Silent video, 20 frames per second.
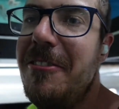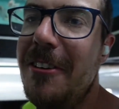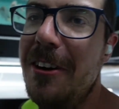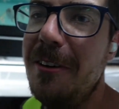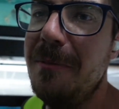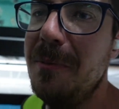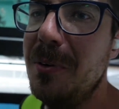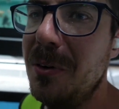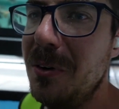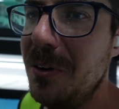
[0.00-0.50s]

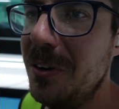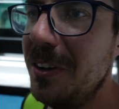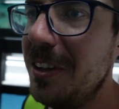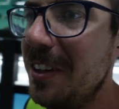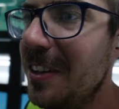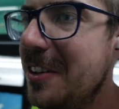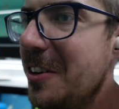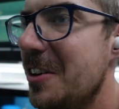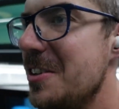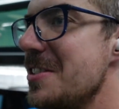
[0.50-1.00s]
fit more
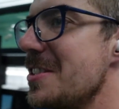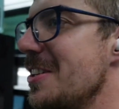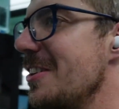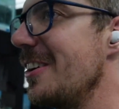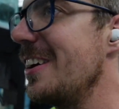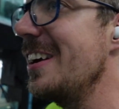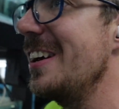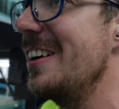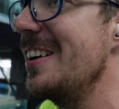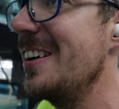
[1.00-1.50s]
than those
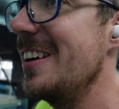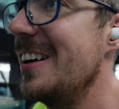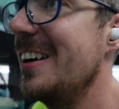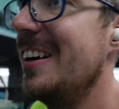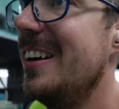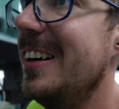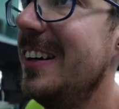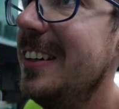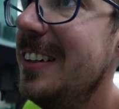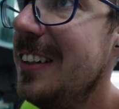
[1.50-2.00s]
three in
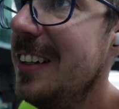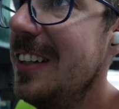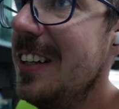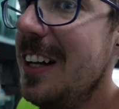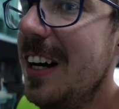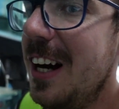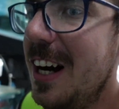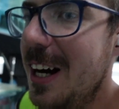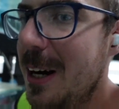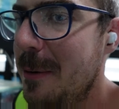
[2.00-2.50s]
here,
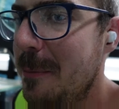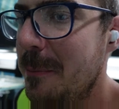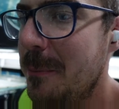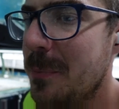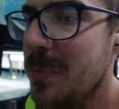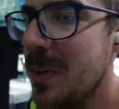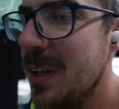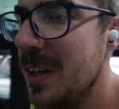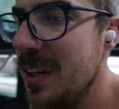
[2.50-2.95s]
um,